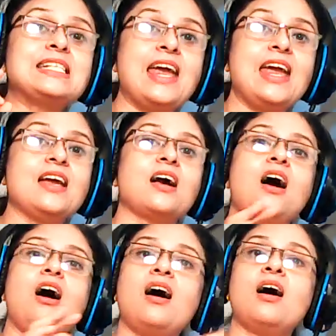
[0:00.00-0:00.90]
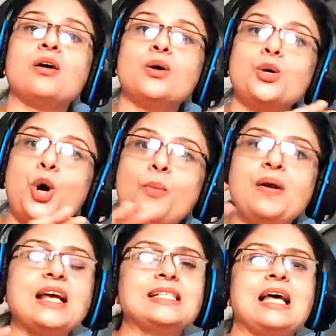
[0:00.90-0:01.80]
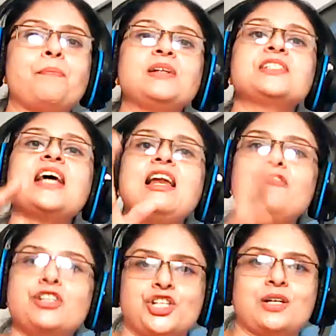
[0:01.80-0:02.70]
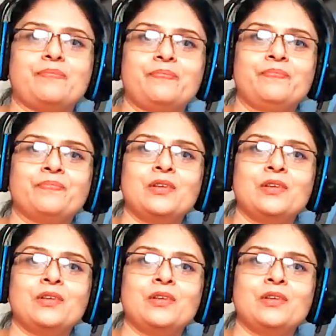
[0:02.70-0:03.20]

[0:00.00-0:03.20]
take a common example television